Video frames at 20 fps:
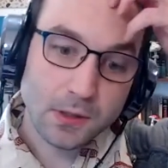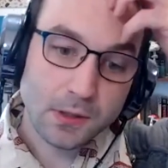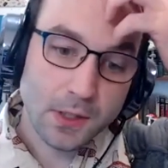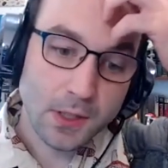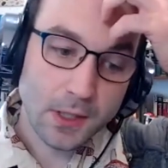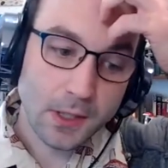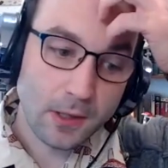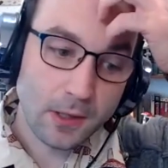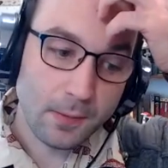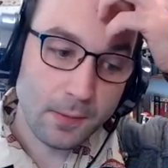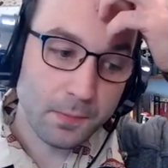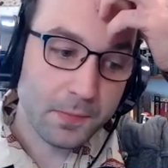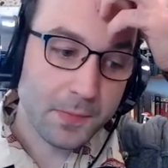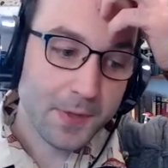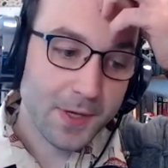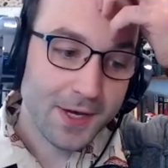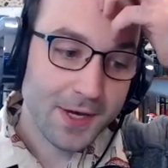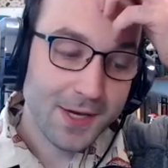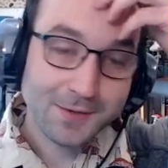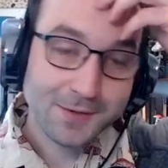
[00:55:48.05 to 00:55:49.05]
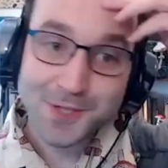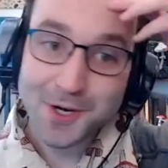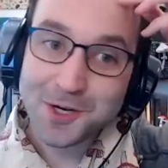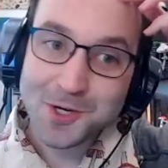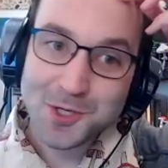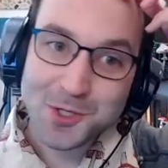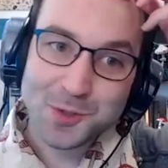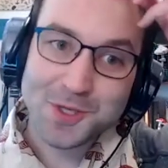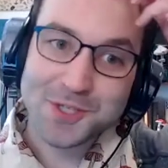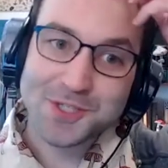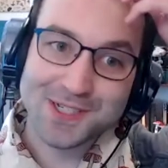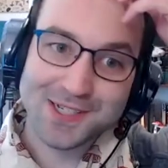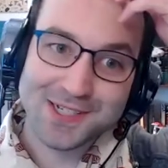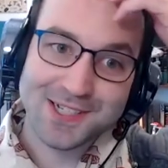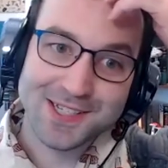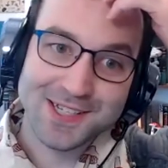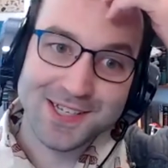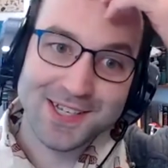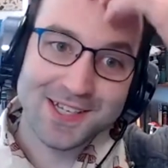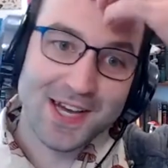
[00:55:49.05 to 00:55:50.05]
Um, it was a hard choice,
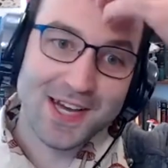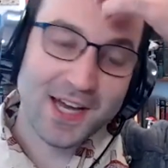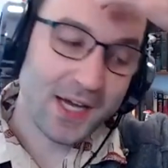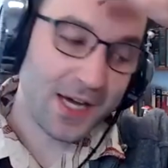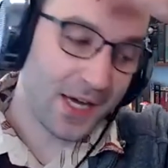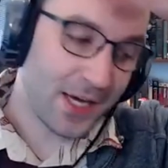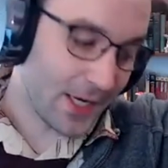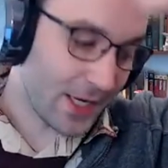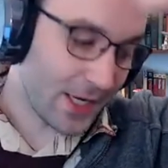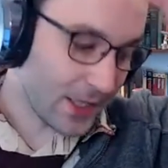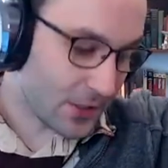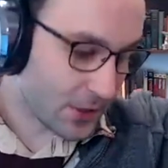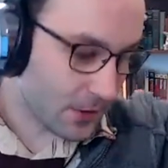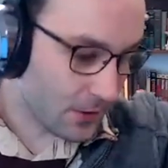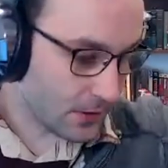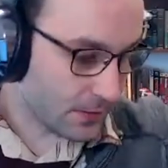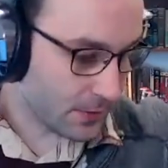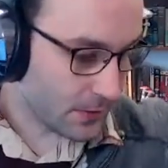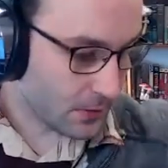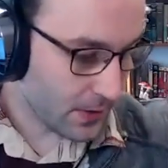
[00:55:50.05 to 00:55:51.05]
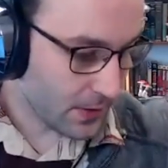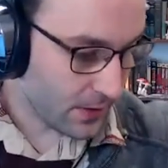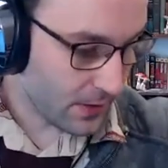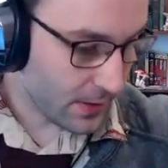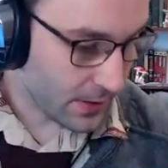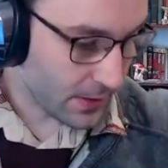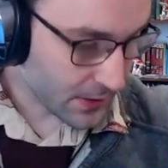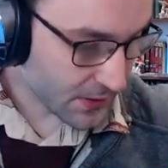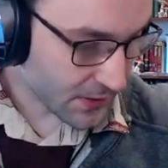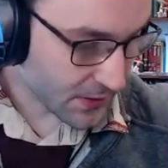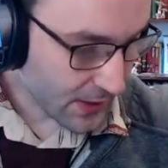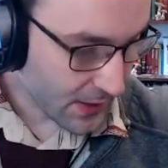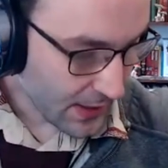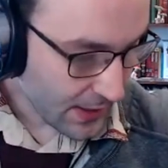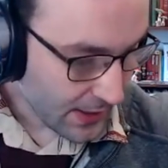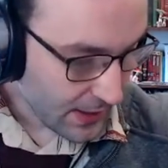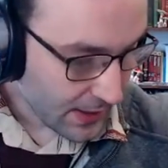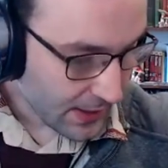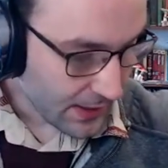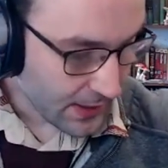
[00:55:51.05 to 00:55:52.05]
actually. I, I, I chose between this
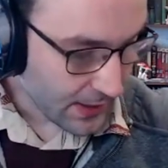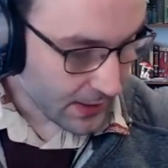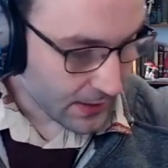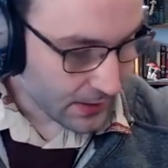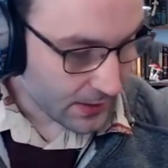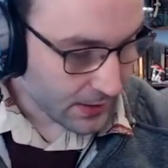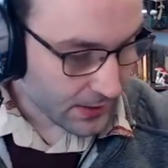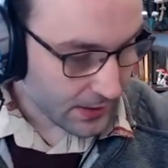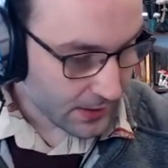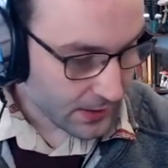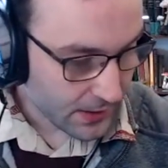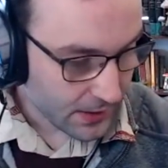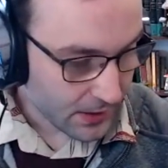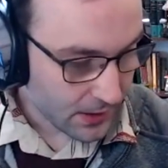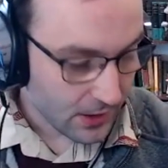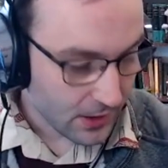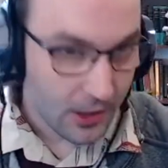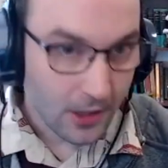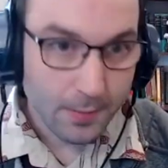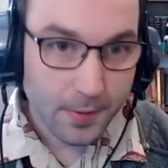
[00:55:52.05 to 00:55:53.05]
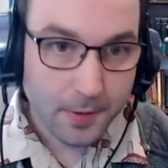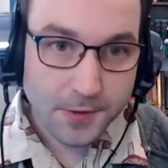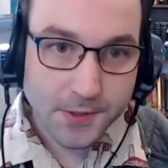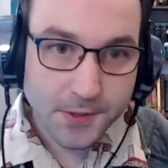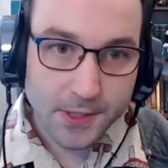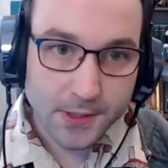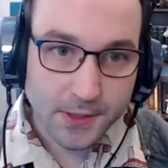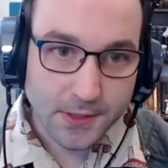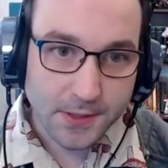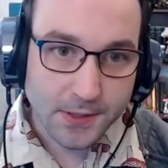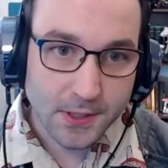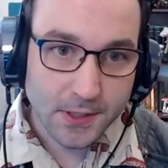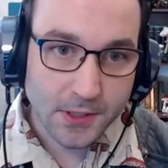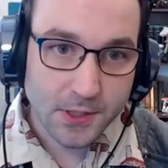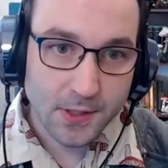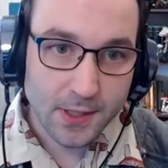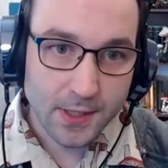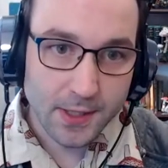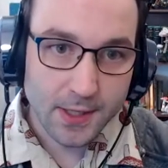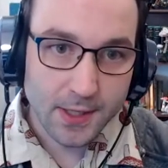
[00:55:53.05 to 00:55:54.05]
and a, uh, a postdoc extension
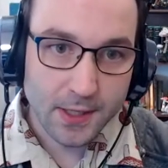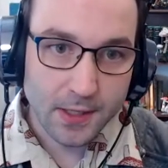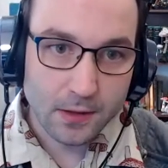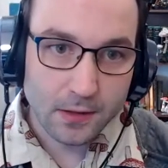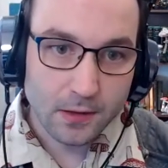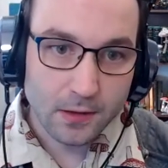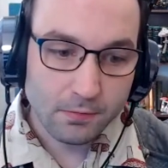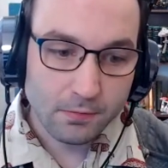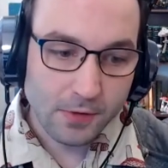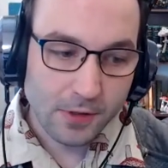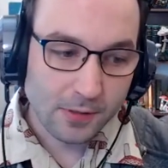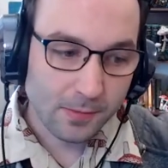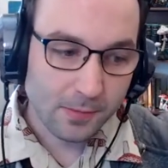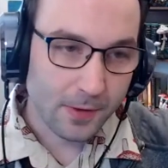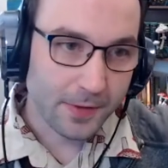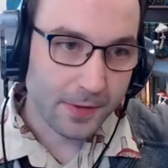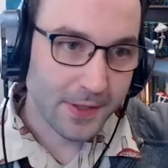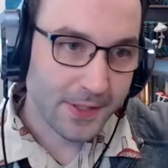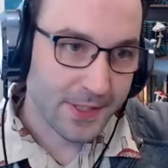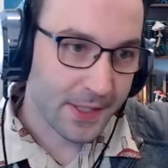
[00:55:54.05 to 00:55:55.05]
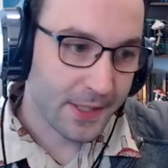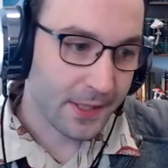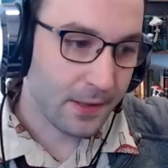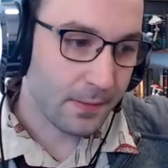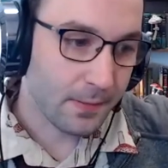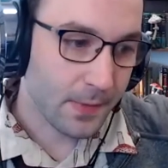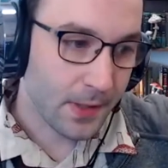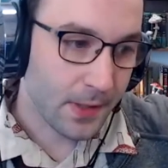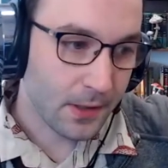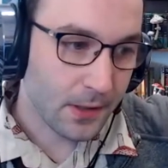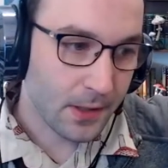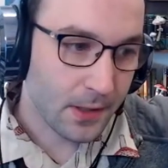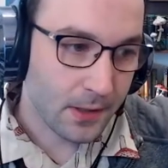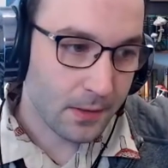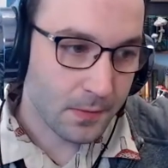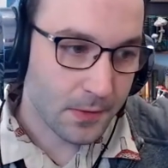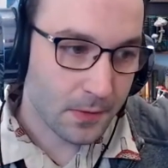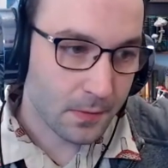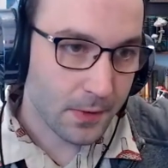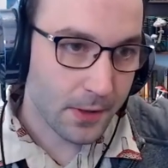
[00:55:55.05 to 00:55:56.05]
that I had available at the time. And it, and it
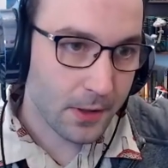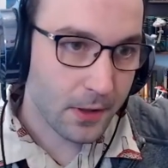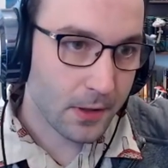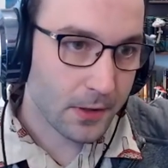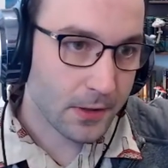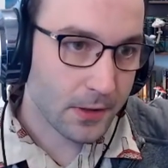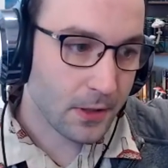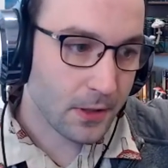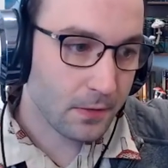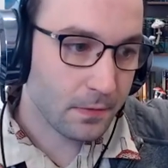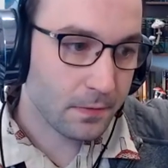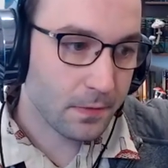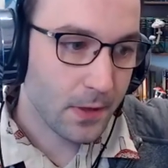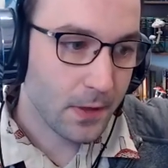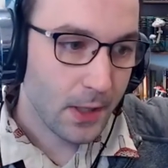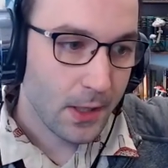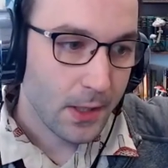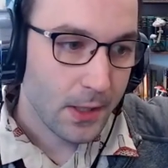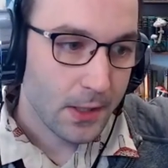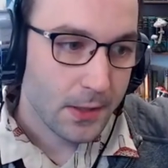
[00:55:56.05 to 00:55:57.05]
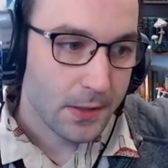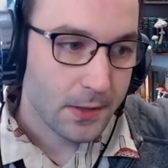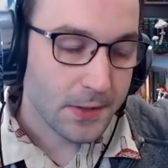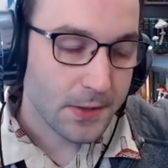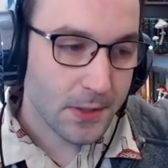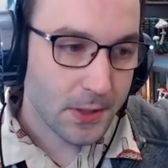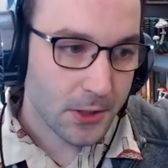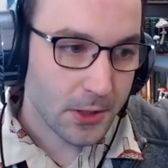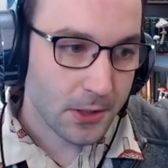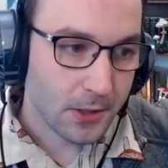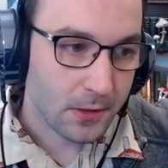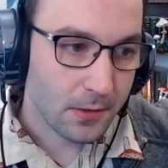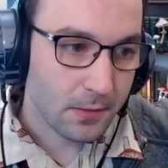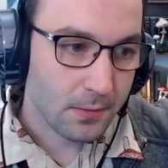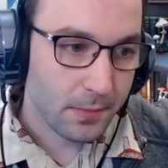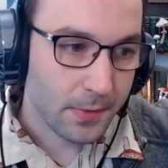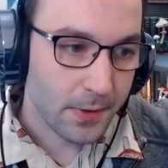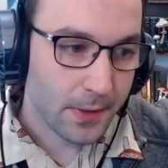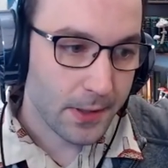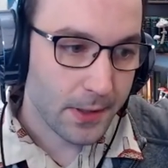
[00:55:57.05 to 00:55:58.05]
was a really tough decision,
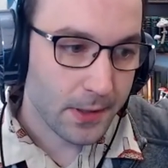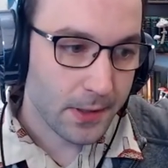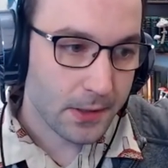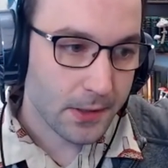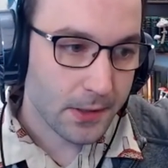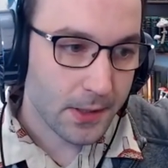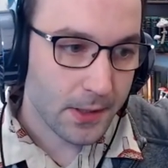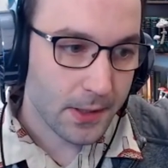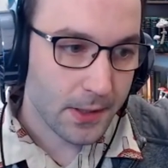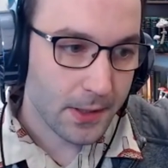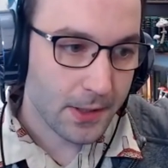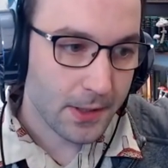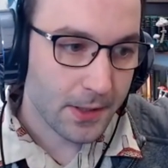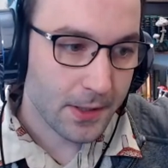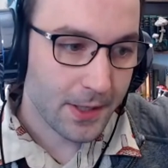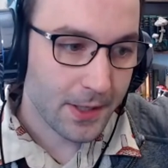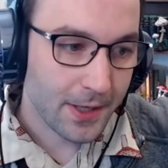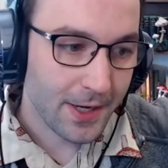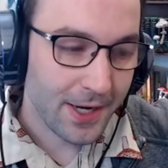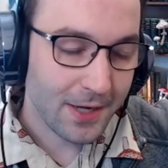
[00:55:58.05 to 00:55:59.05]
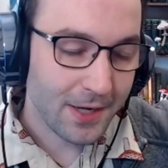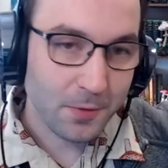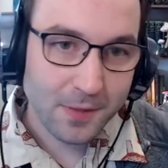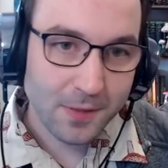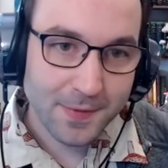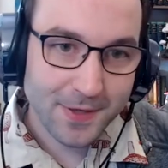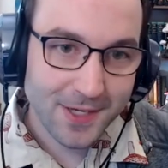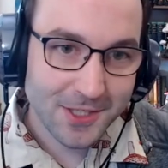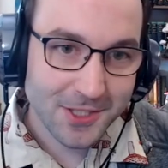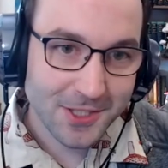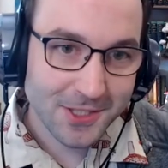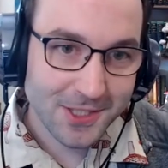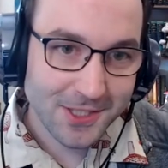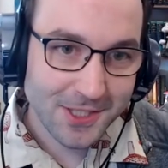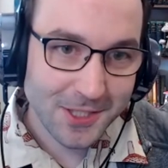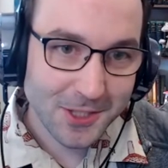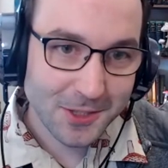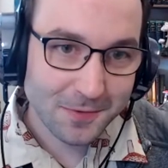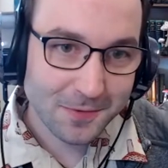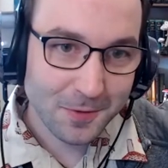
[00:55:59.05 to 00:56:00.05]
but uh, I'd really been itching to
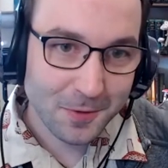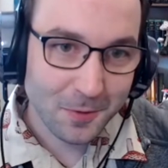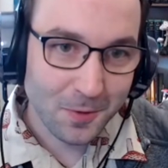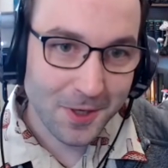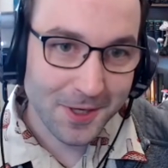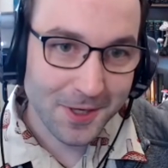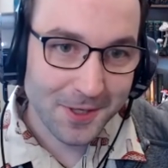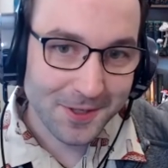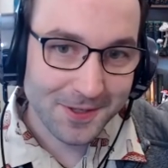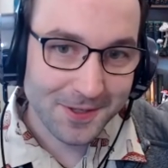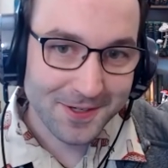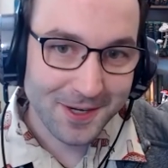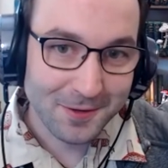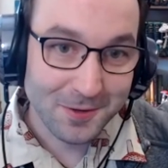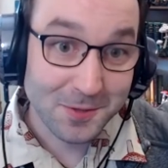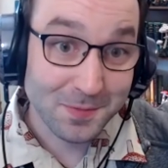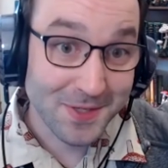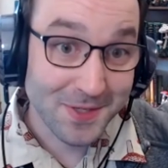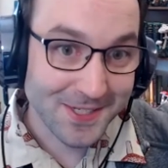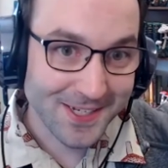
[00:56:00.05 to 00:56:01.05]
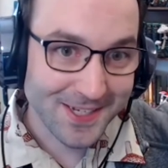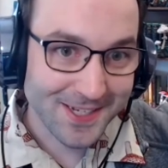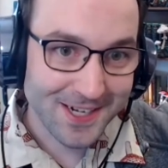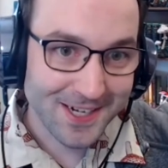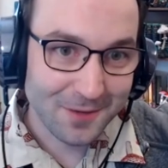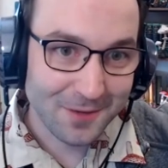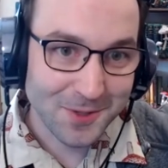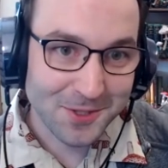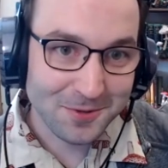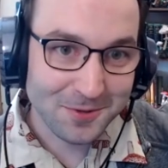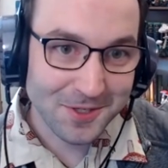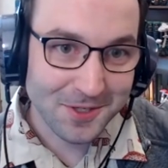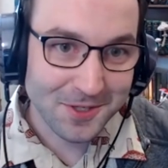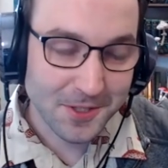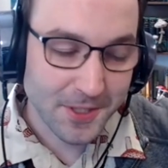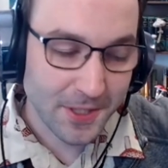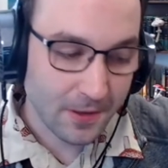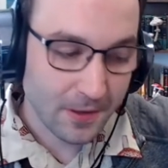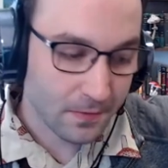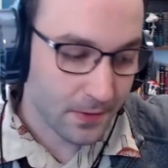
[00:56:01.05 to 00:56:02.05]
teach for a while. I was missing it. I was two
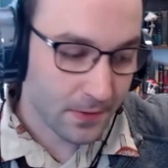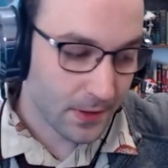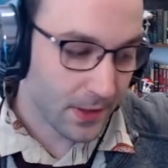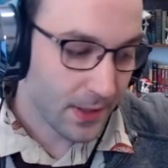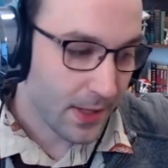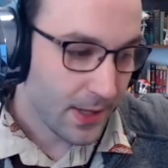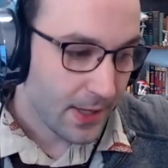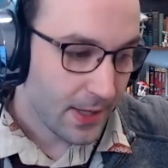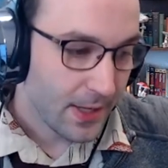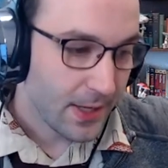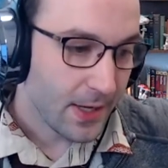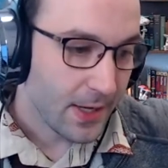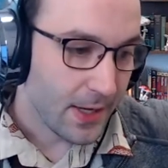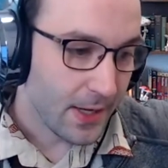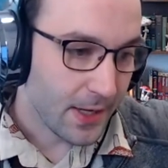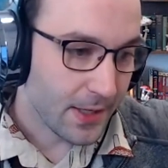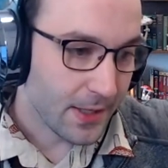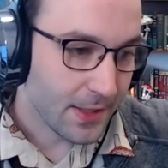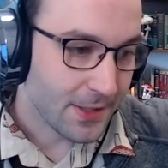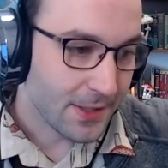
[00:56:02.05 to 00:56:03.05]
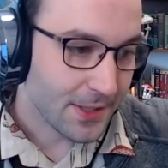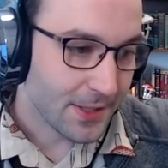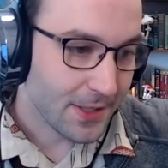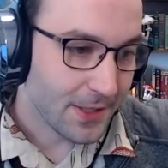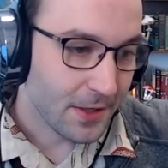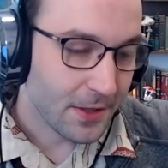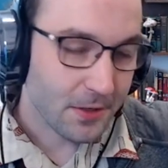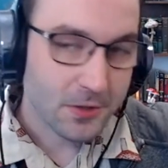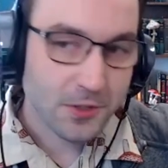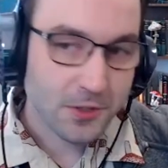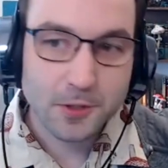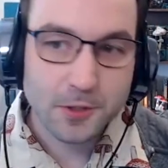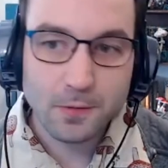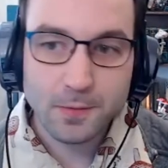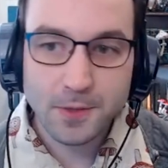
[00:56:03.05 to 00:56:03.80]
years out of it. And uh, there's so